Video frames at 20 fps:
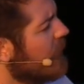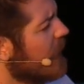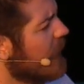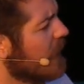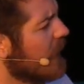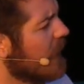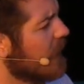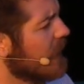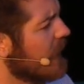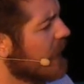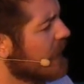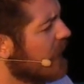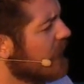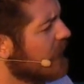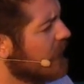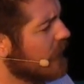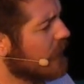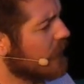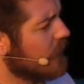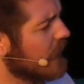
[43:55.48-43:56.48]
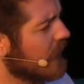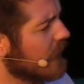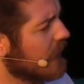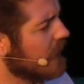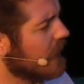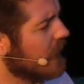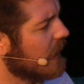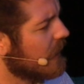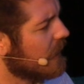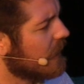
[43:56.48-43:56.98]
figuring out, like there's this
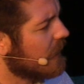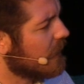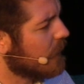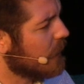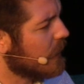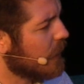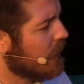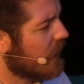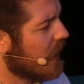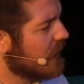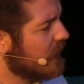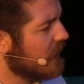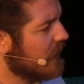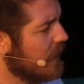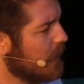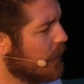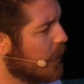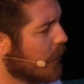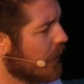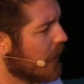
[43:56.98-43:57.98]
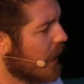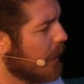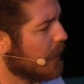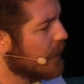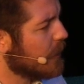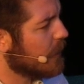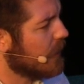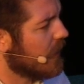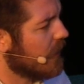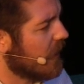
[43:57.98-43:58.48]
thing in, when you write C
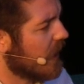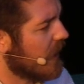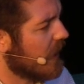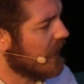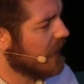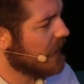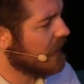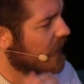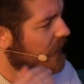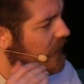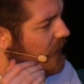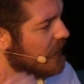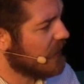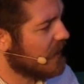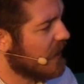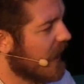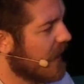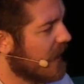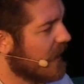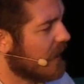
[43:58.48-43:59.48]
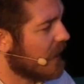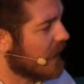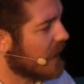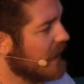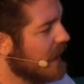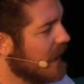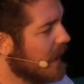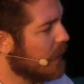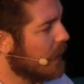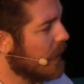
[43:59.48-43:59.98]
programs with a, there's a stack and a
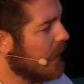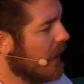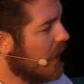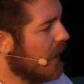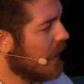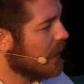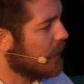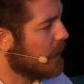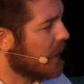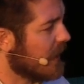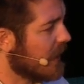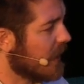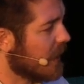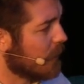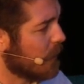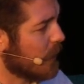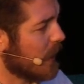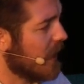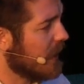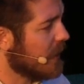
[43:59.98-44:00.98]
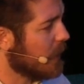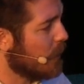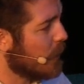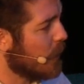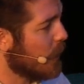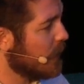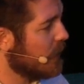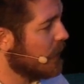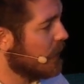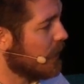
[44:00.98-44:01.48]
heap, depending on where you
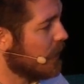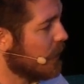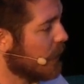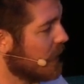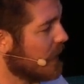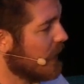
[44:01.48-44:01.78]
put your